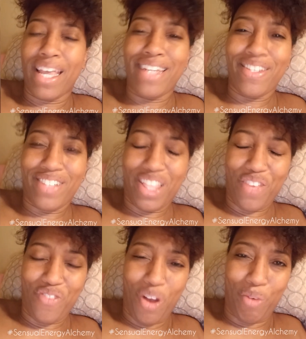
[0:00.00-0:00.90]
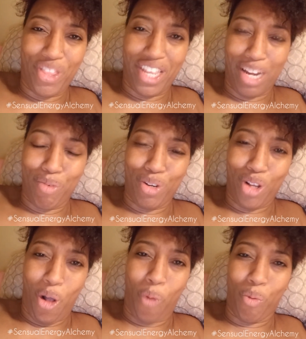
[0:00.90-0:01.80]
And there's nothing wrong with that. I
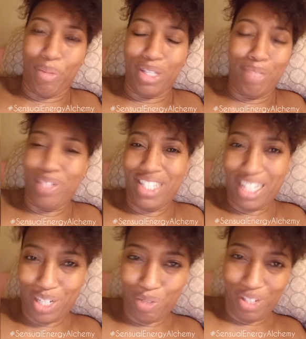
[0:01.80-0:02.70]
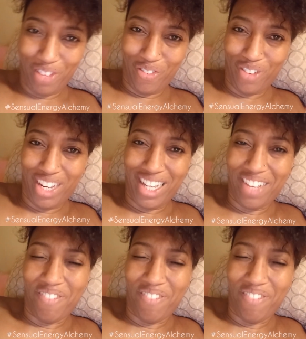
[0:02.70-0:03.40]
want all women to be sexually free